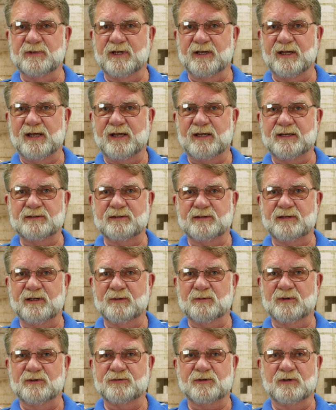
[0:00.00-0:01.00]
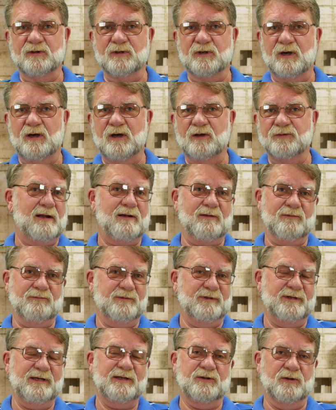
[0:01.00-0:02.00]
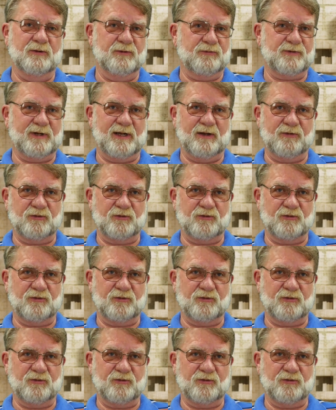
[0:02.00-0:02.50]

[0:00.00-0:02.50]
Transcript: and I can tell you what it's going to cost. I don't even need to do a site